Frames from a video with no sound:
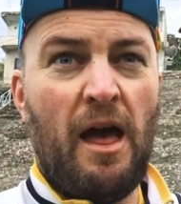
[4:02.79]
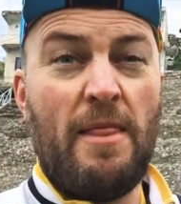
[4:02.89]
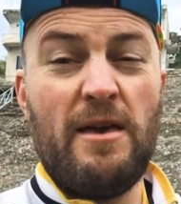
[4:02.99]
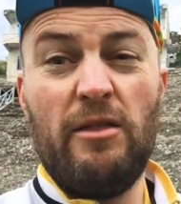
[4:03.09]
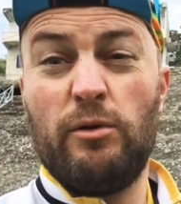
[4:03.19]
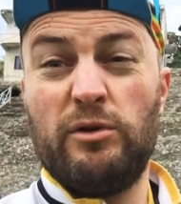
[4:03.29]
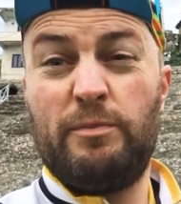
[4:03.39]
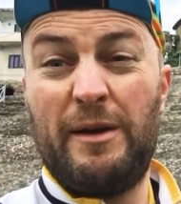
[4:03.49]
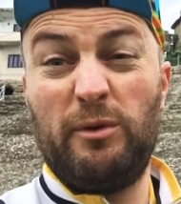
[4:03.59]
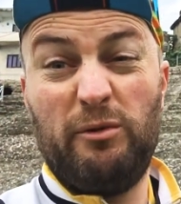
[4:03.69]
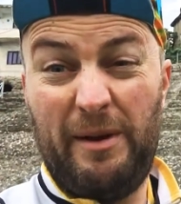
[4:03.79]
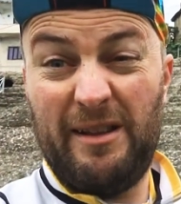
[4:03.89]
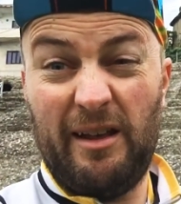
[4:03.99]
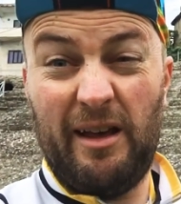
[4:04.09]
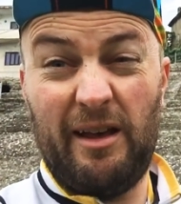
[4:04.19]
And the other was people who'd
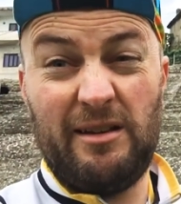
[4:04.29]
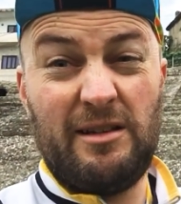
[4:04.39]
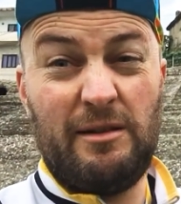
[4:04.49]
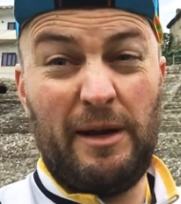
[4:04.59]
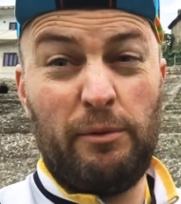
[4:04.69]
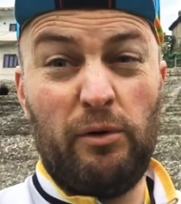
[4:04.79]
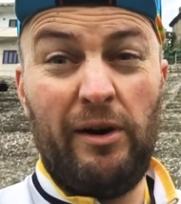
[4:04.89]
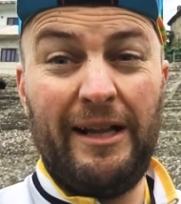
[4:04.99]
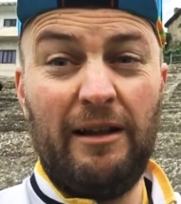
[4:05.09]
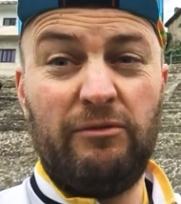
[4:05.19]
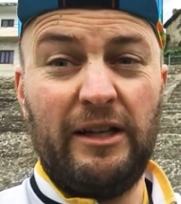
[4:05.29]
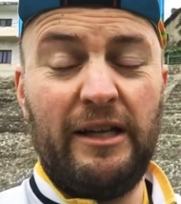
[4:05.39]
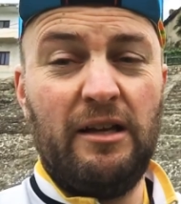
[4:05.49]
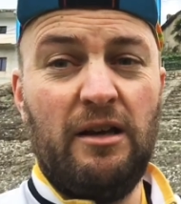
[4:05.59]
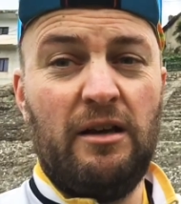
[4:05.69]
been there and said the people were really
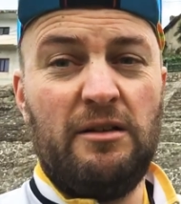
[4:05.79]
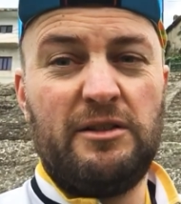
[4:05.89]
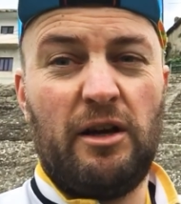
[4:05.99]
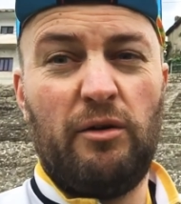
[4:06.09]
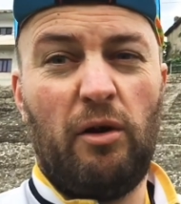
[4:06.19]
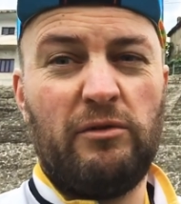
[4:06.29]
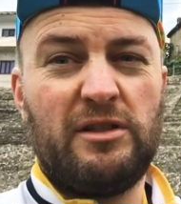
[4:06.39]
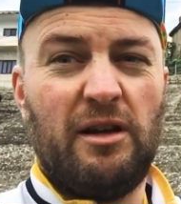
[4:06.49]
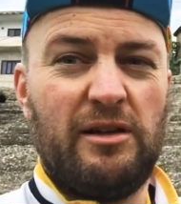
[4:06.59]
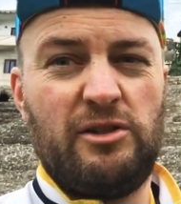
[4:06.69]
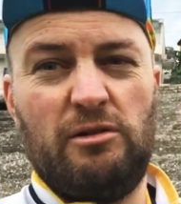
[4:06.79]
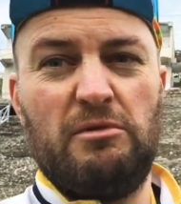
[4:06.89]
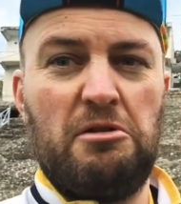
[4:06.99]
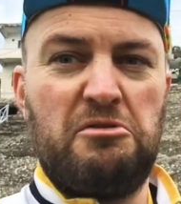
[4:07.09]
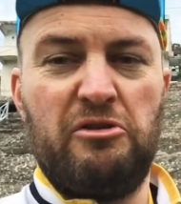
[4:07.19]
lovely. So obviously I
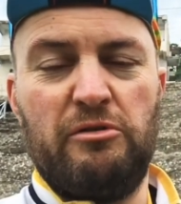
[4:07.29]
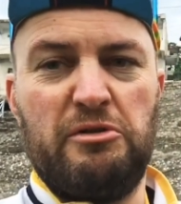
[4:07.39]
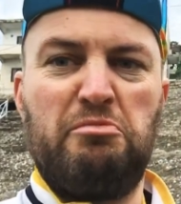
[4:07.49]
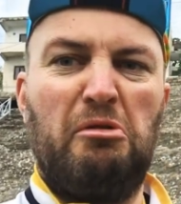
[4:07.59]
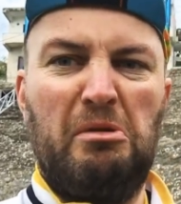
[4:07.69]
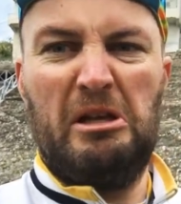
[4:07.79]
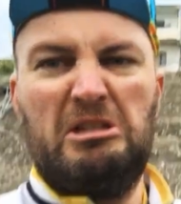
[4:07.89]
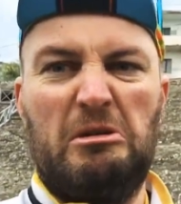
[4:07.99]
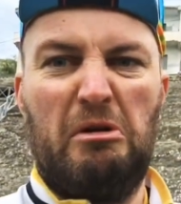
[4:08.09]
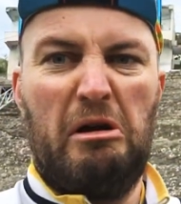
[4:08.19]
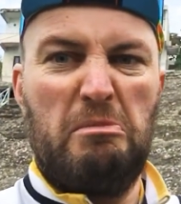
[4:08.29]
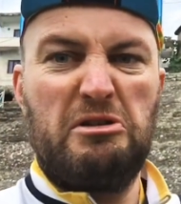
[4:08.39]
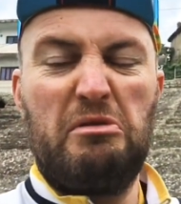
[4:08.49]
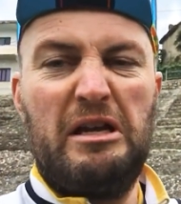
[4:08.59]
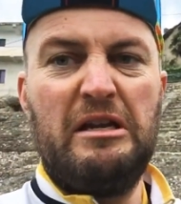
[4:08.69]
assumed the truth is probably somewhere in
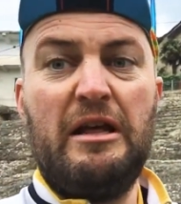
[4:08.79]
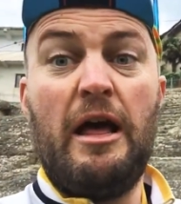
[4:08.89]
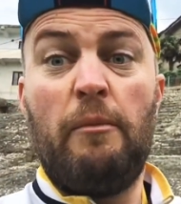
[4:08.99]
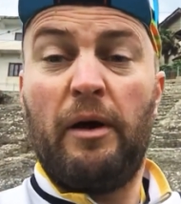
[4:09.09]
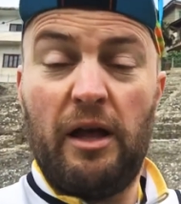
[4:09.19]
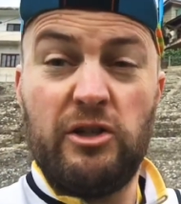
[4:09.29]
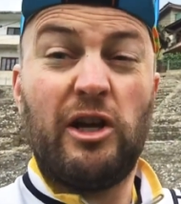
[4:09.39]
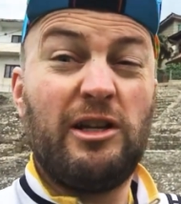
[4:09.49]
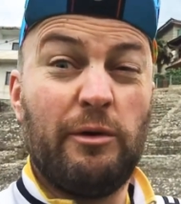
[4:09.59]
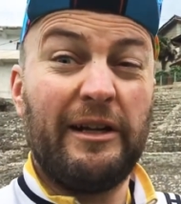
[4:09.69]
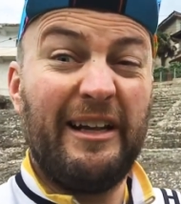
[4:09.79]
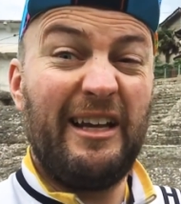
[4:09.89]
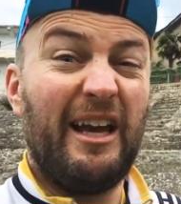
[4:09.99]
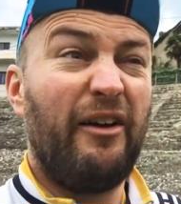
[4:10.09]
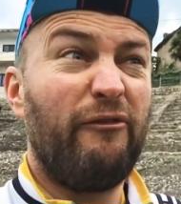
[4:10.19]
between, but
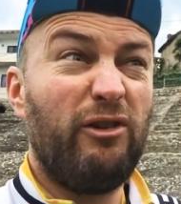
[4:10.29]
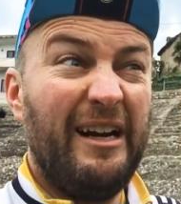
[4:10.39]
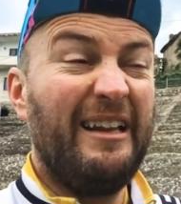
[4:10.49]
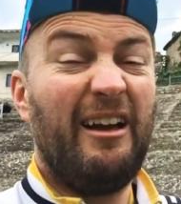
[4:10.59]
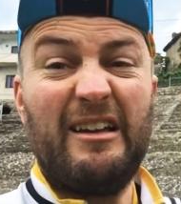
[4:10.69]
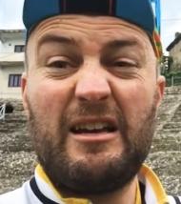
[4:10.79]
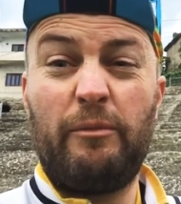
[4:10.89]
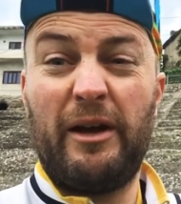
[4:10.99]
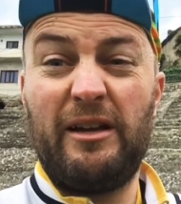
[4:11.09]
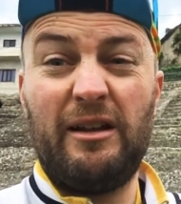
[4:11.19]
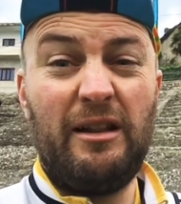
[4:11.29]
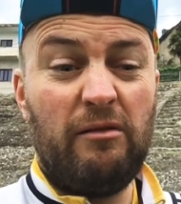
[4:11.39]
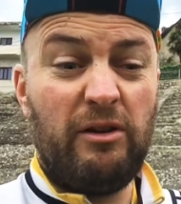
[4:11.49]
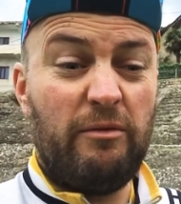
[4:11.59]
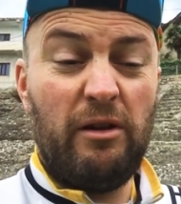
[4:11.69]
genuinely really liked Albania.
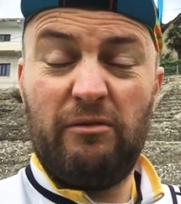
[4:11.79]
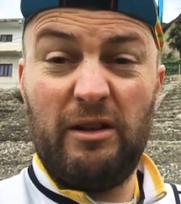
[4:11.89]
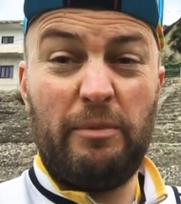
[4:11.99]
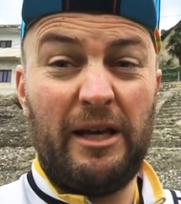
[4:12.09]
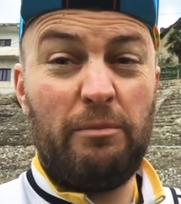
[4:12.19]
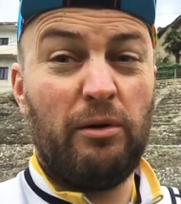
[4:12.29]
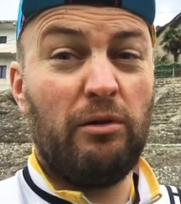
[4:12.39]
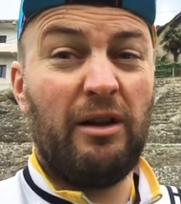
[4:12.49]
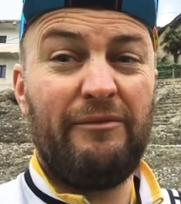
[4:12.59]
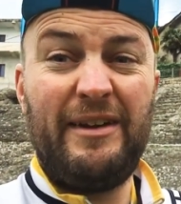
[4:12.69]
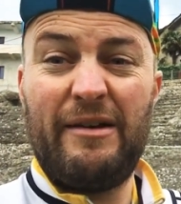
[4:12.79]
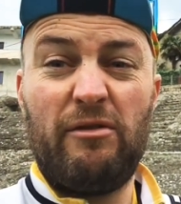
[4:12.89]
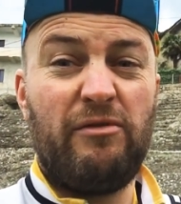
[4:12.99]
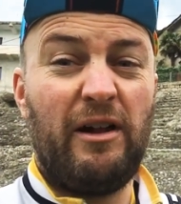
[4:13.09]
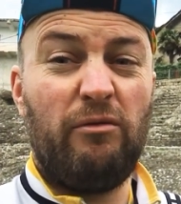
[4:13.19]
Lovely, lovely people. I've
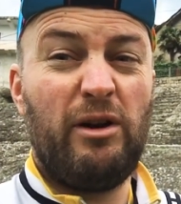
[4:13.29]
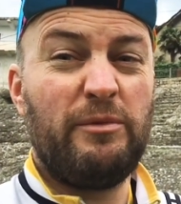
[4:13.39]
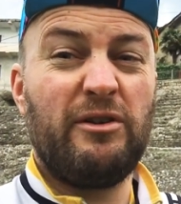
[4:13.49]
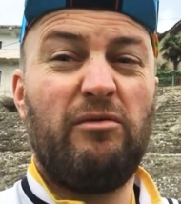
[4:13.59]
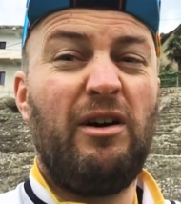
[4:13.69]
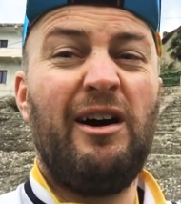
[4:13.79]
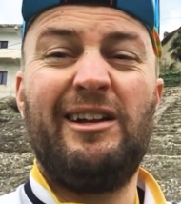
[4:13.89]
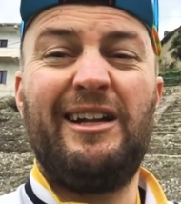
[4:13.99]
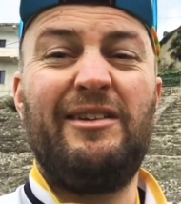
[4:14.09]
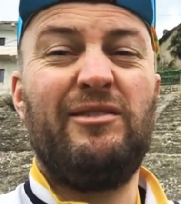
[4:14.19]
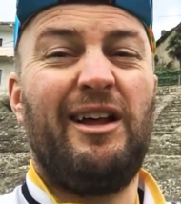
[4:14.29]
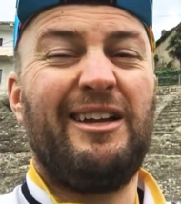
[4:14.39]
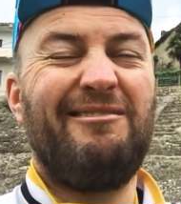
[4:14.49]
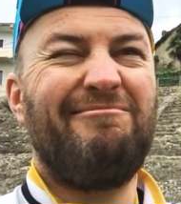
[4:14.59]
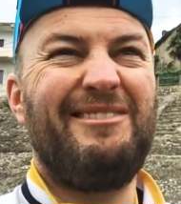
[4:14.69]
never felt ripped off, hardly even like
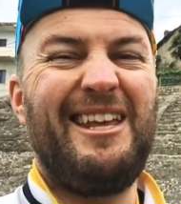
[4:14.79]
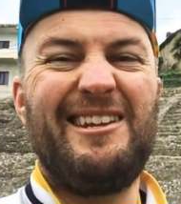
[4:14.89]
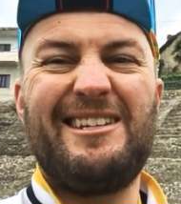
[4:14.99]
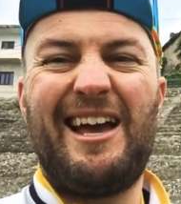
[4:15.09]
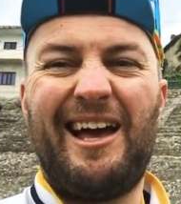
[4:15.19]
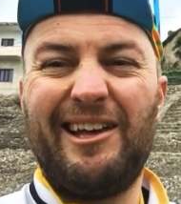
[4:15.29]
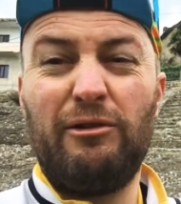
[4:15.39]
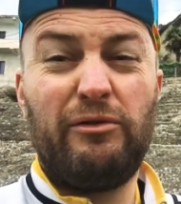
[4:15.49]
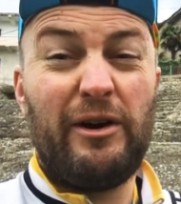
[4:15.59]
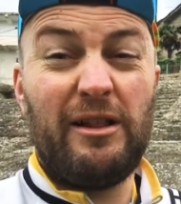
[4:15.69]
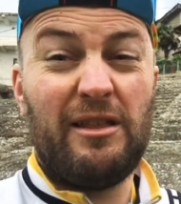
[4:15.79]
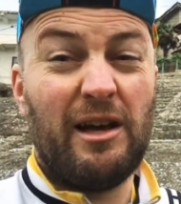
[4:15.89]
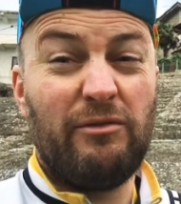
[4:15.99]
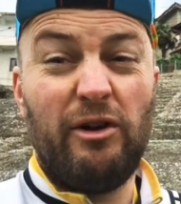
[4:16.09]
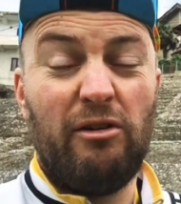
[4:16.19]
needed to haggle for
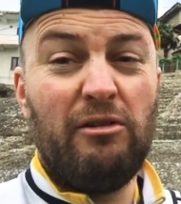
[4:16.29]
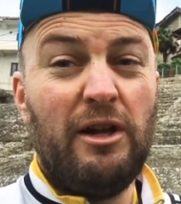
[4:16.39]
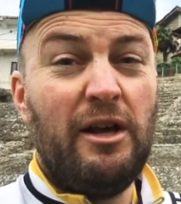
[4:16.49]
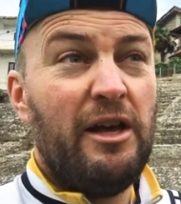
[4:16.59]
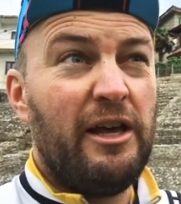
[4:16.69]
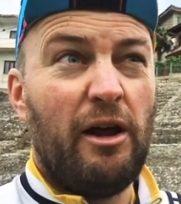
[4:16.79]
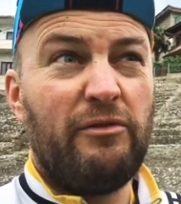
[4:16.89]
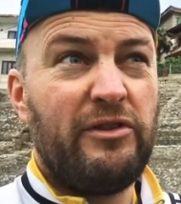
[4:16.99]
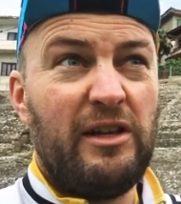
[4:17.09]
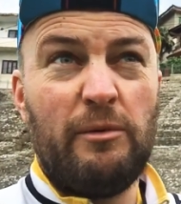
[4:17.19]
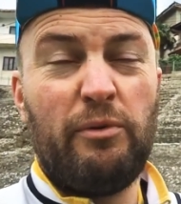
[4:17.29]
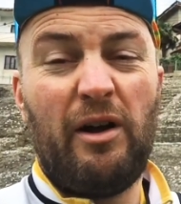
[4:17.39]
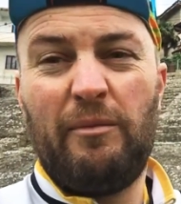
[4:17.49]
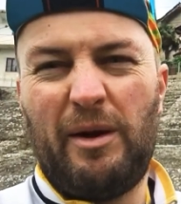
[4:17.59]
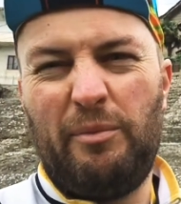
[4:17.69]
anything. I've not, you know,
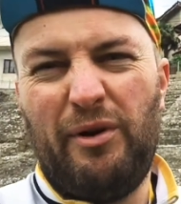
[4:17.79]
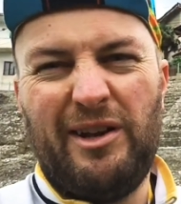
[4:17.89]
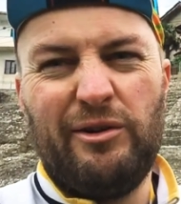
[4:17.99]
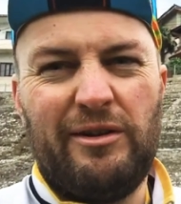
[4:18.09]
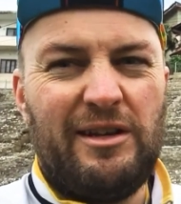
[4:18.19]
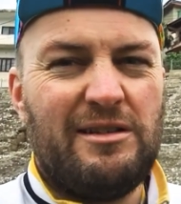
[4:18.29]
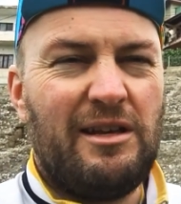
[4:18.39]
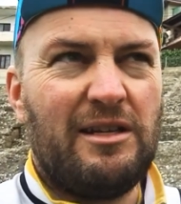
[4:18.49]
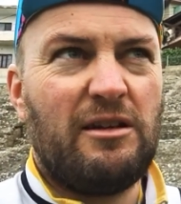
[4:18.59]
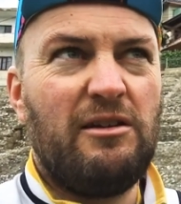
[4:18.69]
I'm pretty good at these things.